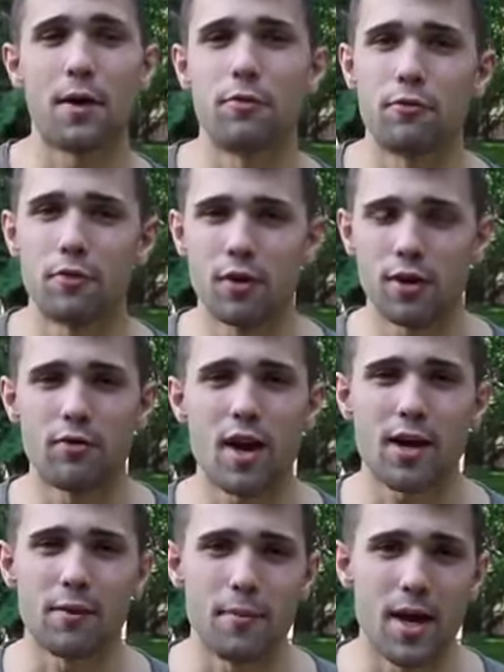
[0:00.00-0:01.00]
I'd really
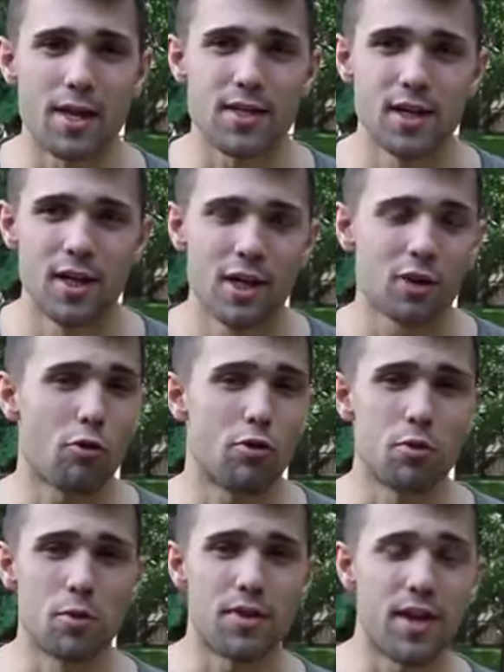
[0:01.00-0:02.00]
recommend going
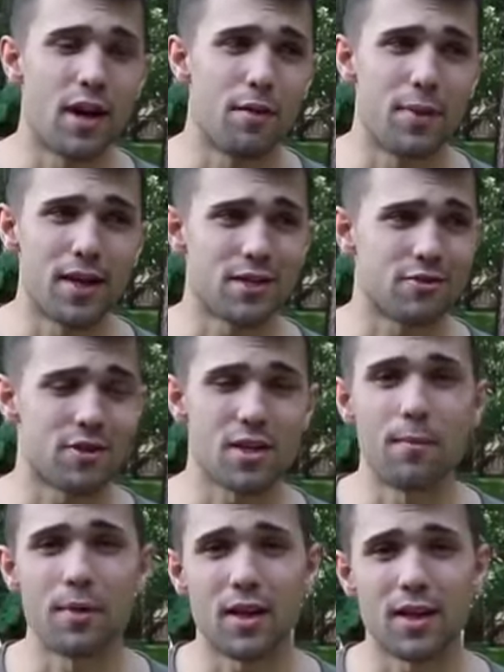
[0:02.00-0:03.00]
to a therapist or
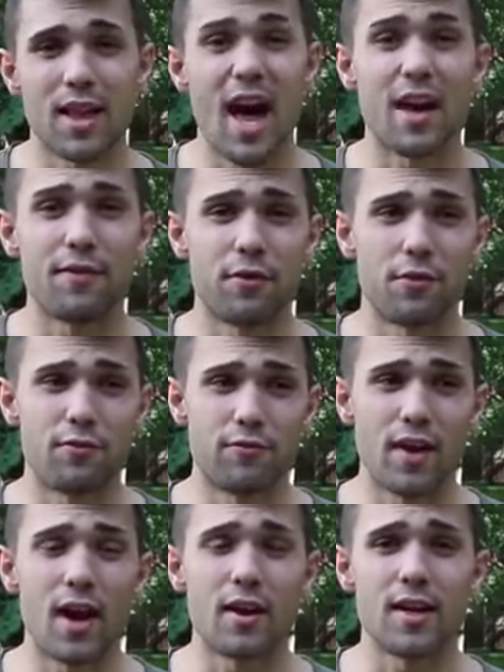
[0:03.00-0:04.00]
something like that if you're
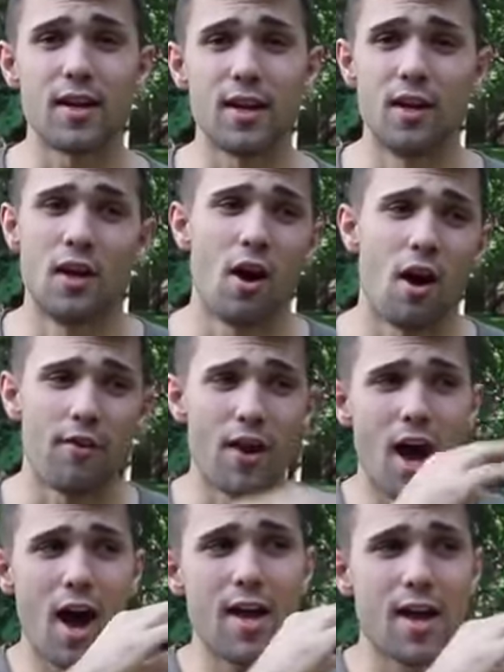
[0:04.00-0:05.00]
very on the
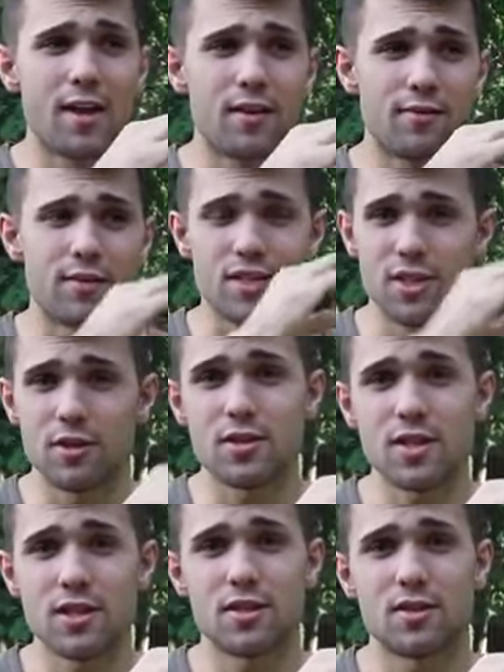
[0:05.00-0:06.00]
high end of the
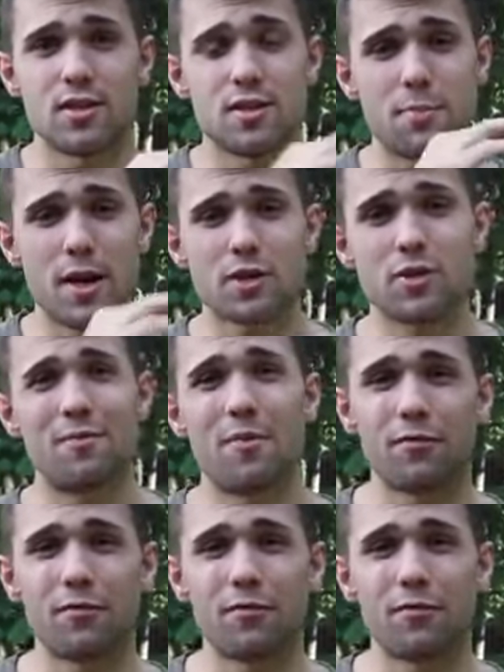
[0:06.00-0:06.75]
seriousness of the spectrum.